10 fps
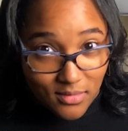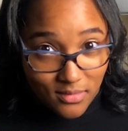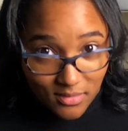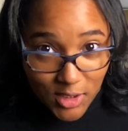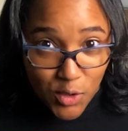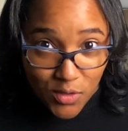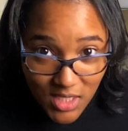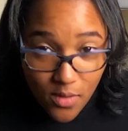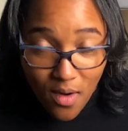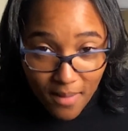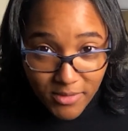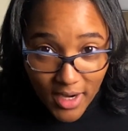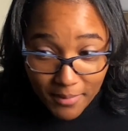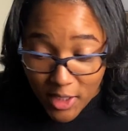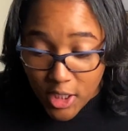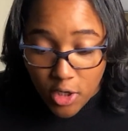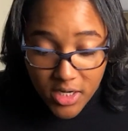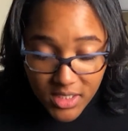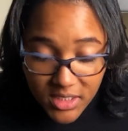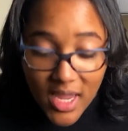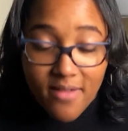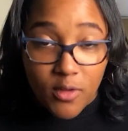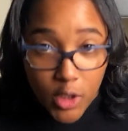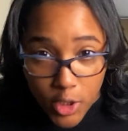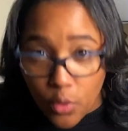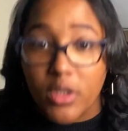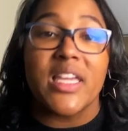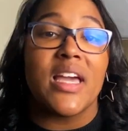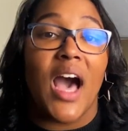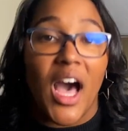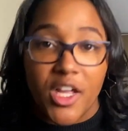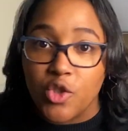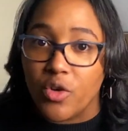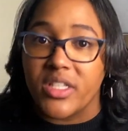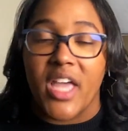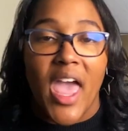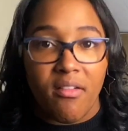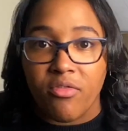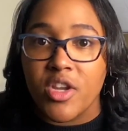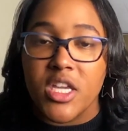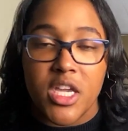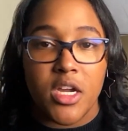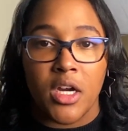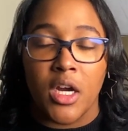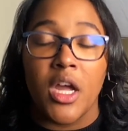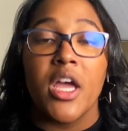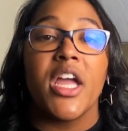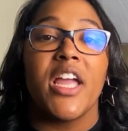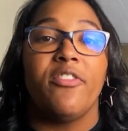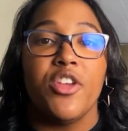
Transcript: Do you see what I'm talking about? Like, you're gonna save literally hundreds every year if you